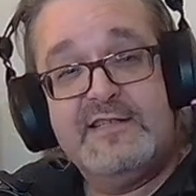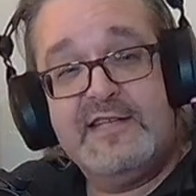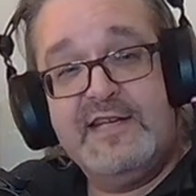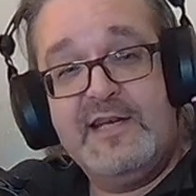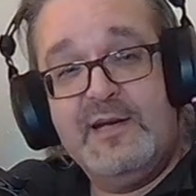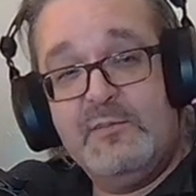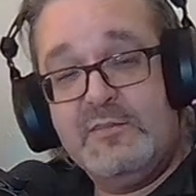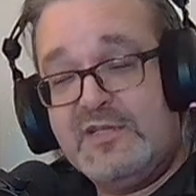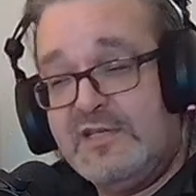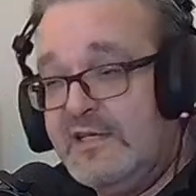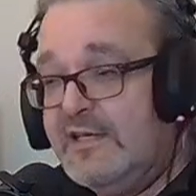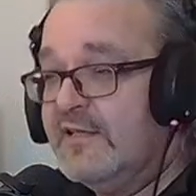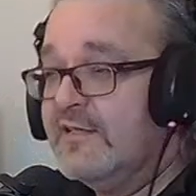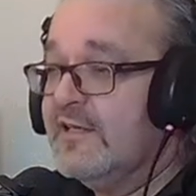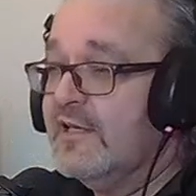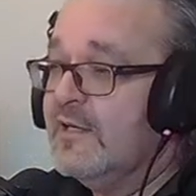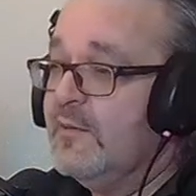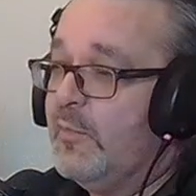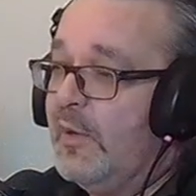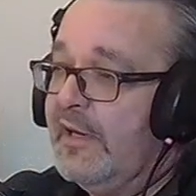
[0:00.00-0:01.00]
DMT
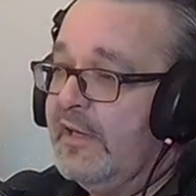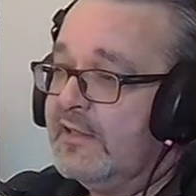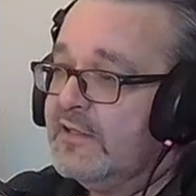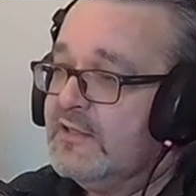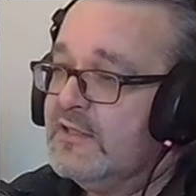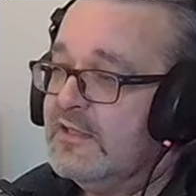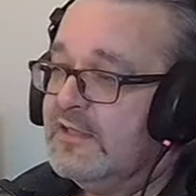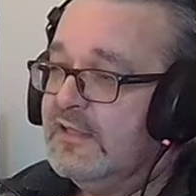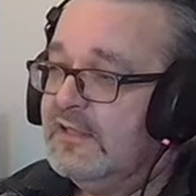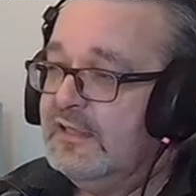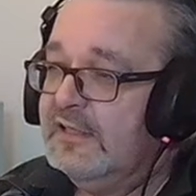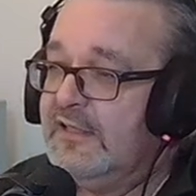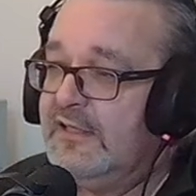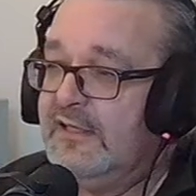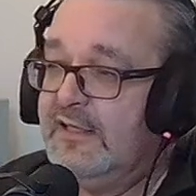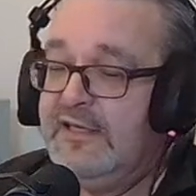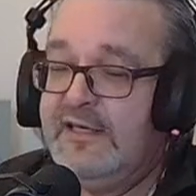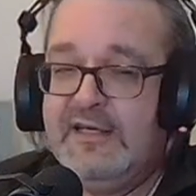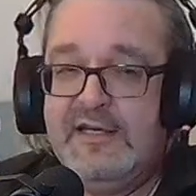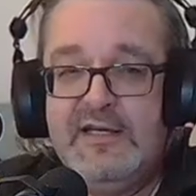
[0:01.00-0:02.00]
tea bags.
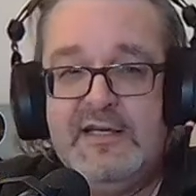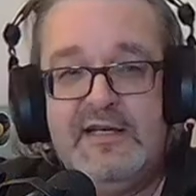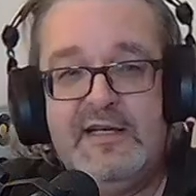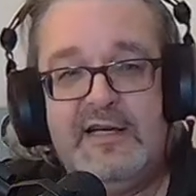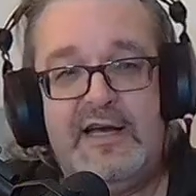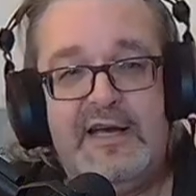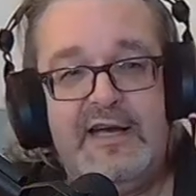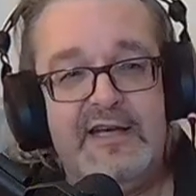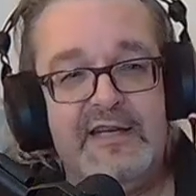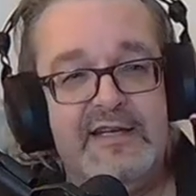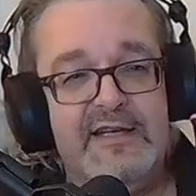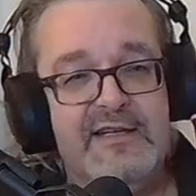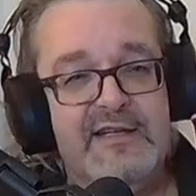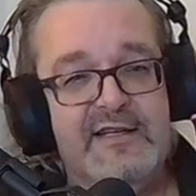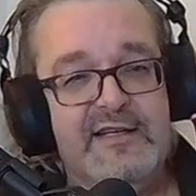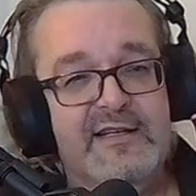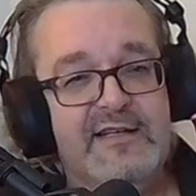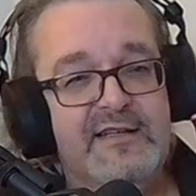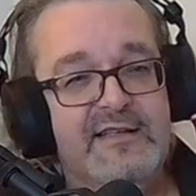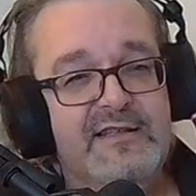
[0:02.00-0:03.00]
And
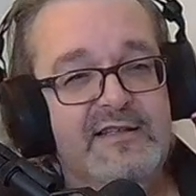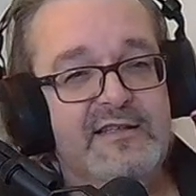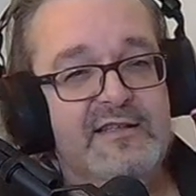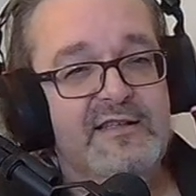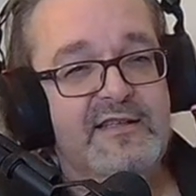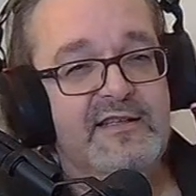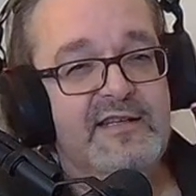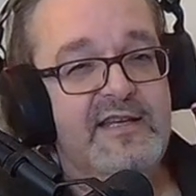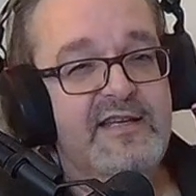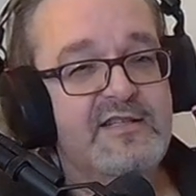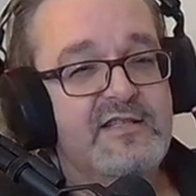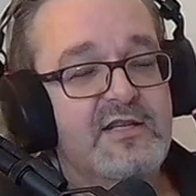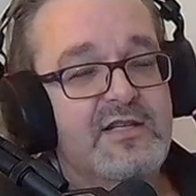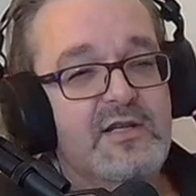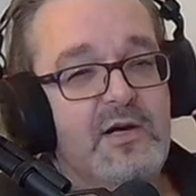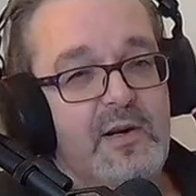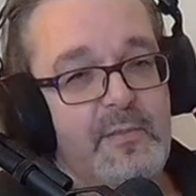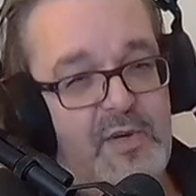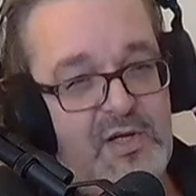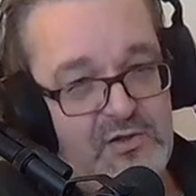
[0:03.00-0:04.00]

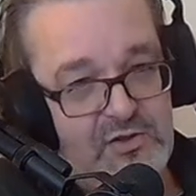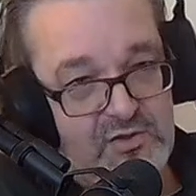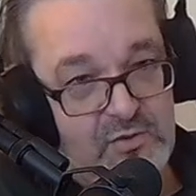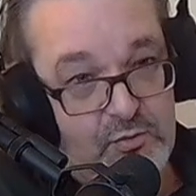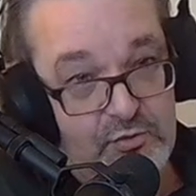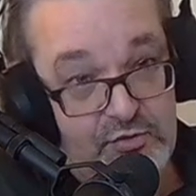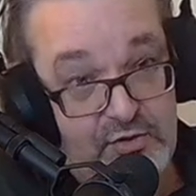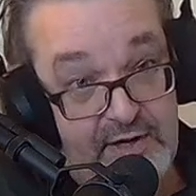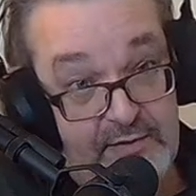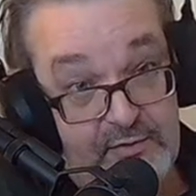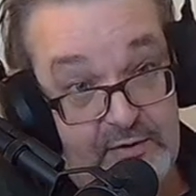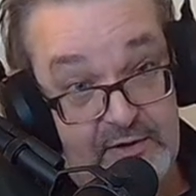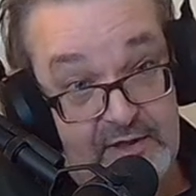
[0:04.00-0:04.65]
interdimensional travel.